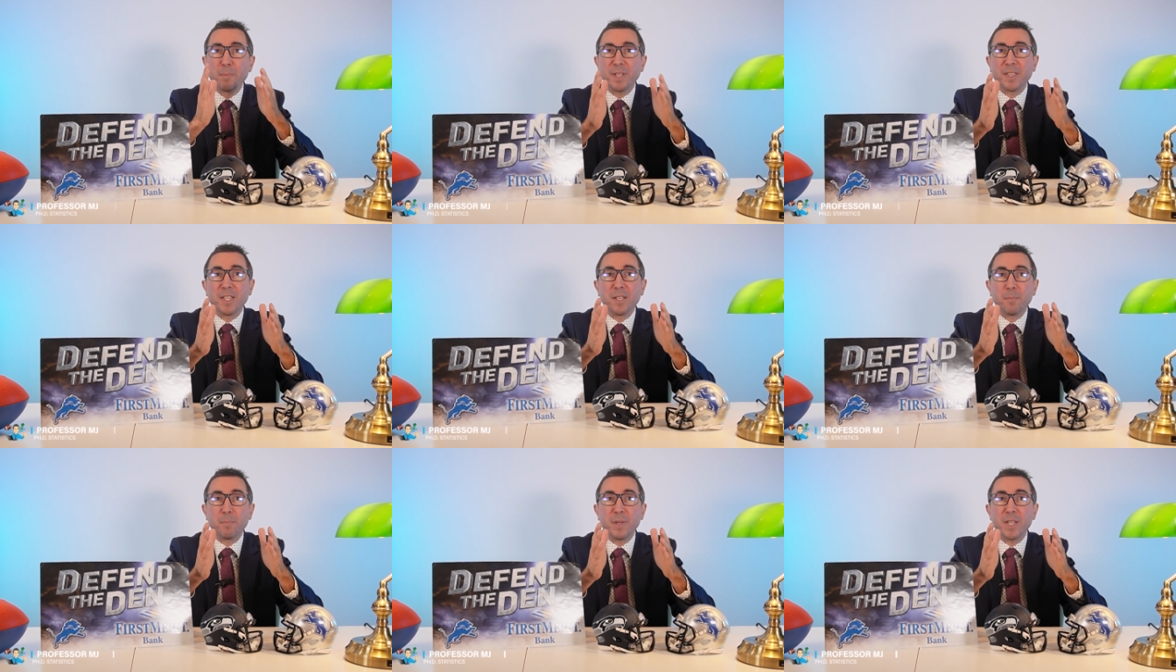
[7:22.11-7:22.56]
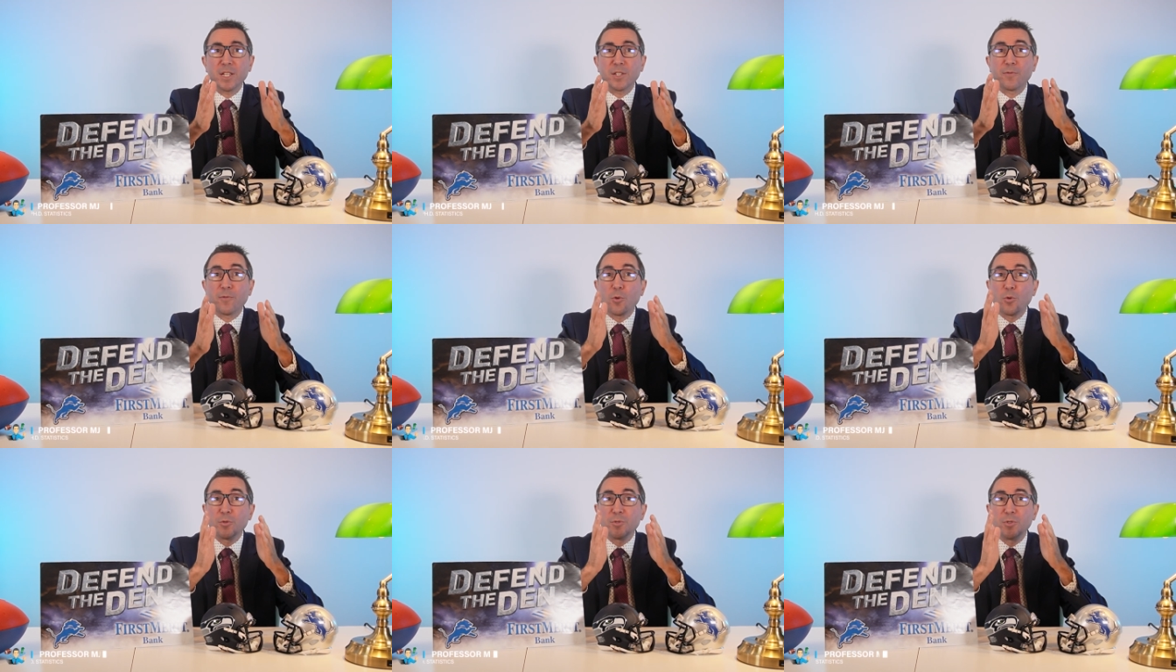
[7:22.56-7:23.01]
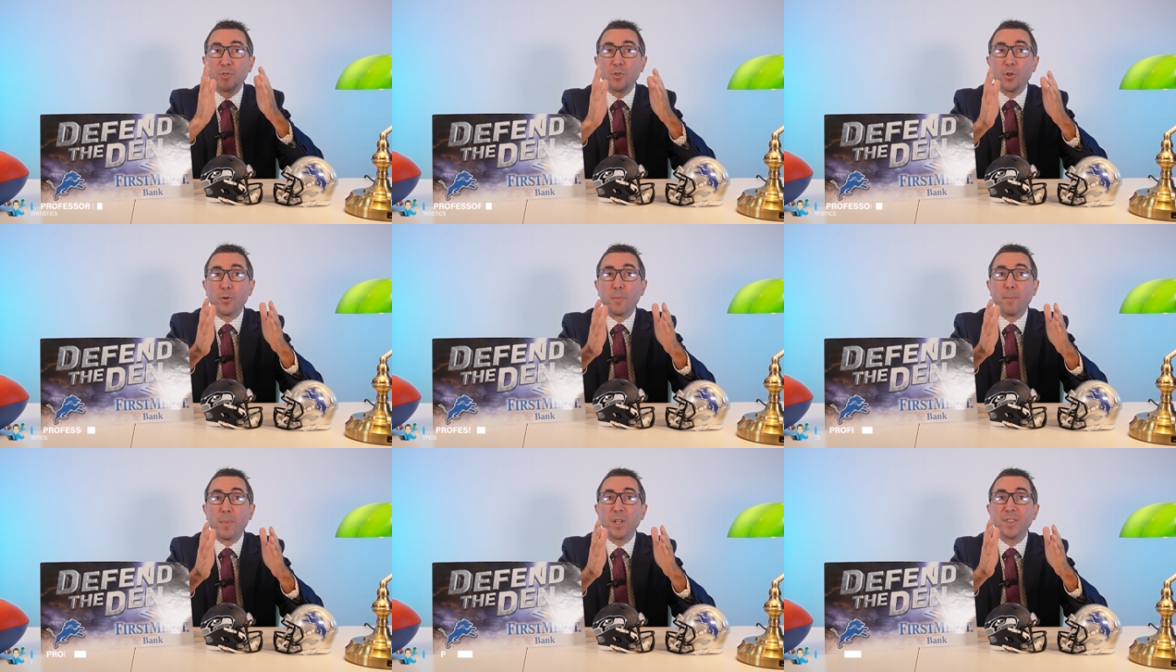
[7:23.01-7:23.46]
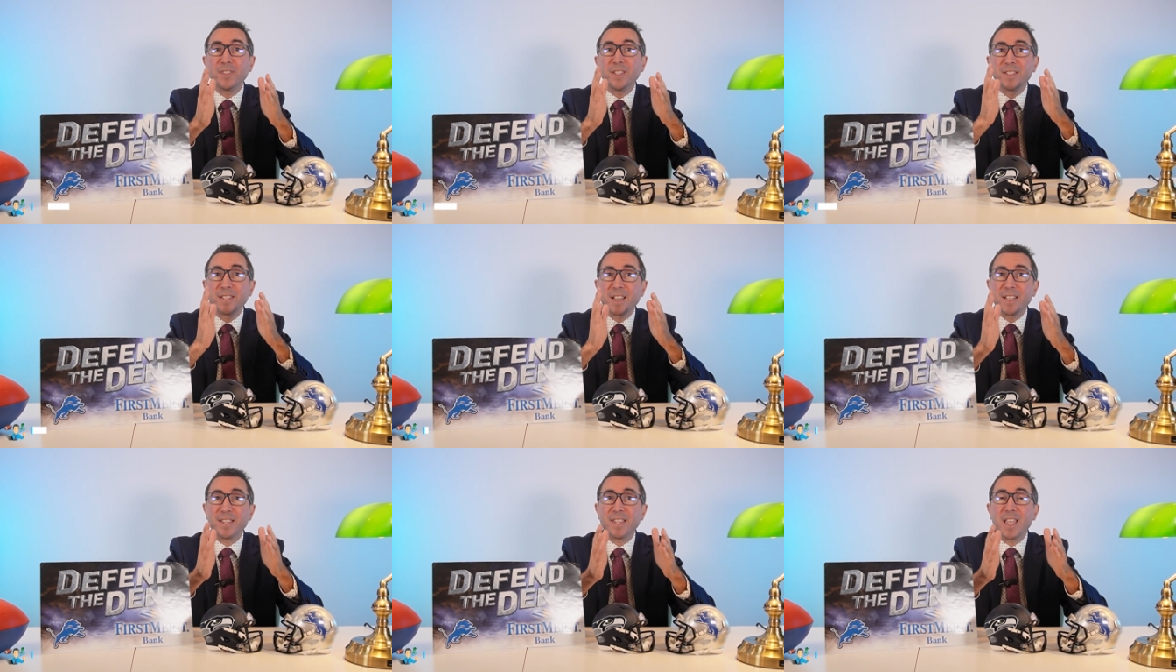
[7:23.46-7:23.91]
betting picks for the
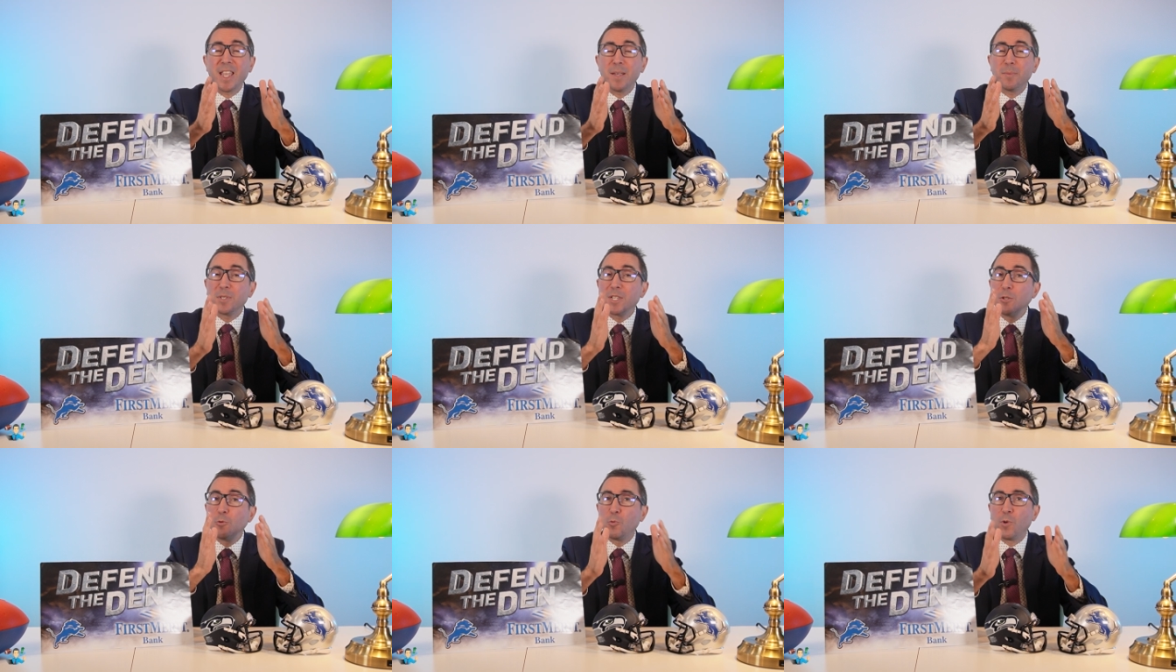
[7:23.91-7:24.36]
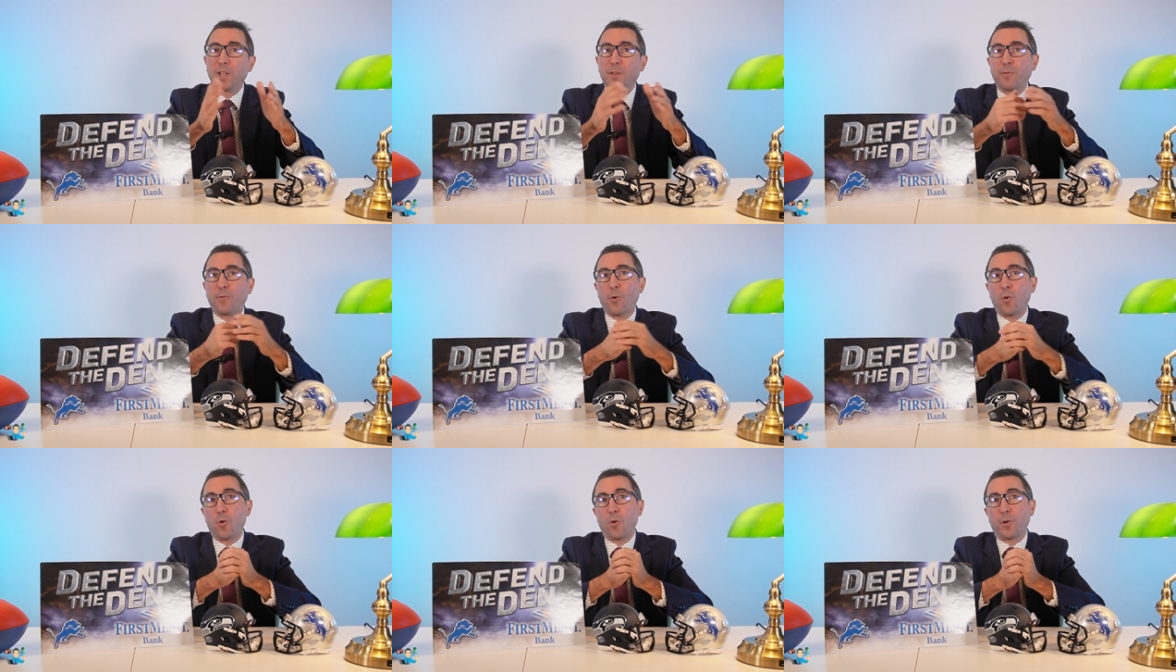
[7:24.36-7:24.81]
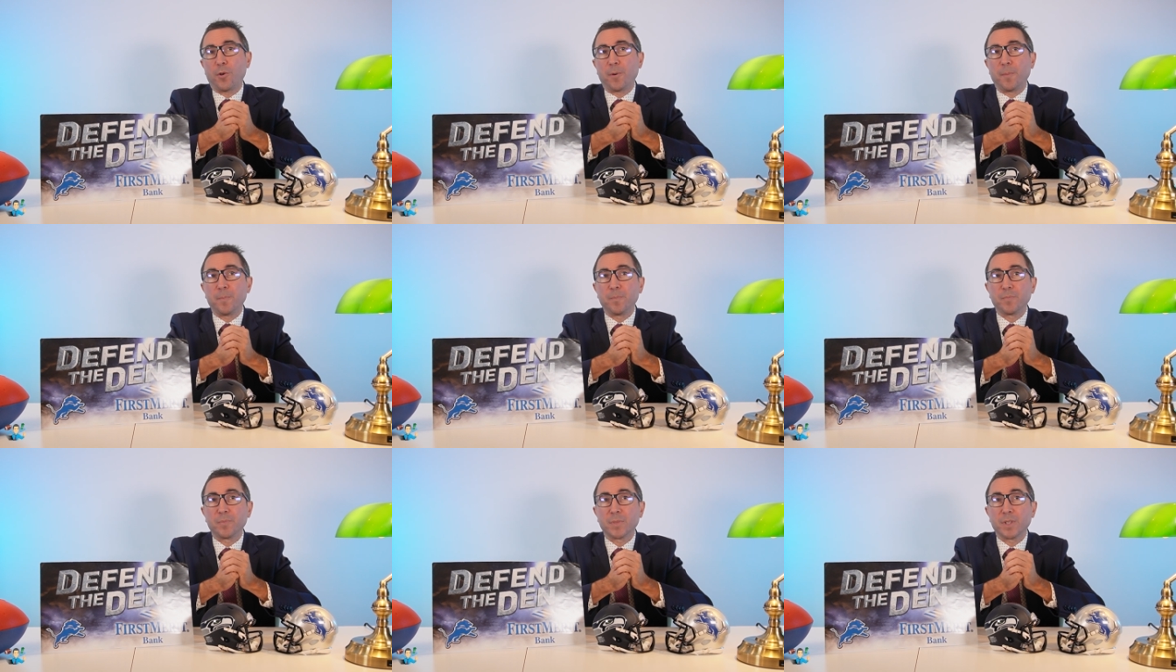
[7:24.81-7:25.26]
Monday night games in Week 4.